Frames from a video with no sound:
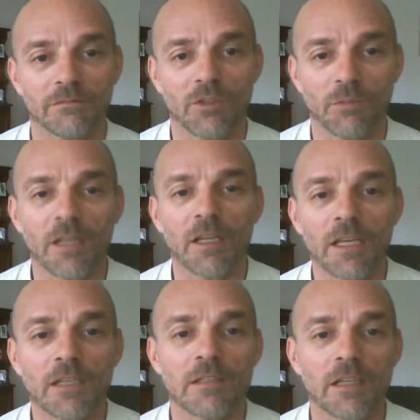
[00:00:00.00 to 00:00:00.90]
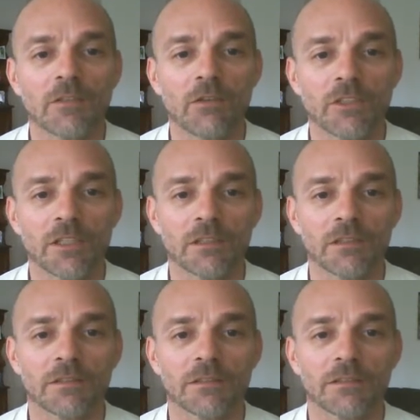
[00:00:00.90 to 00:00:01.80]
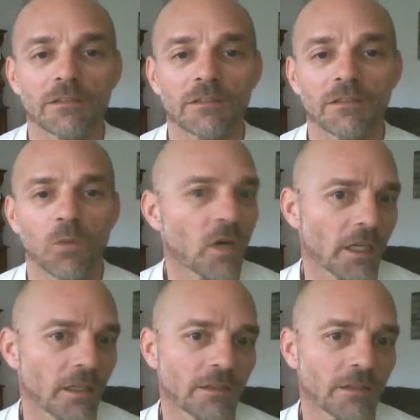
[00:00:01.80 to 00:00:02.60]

to buy the latest technology. Why?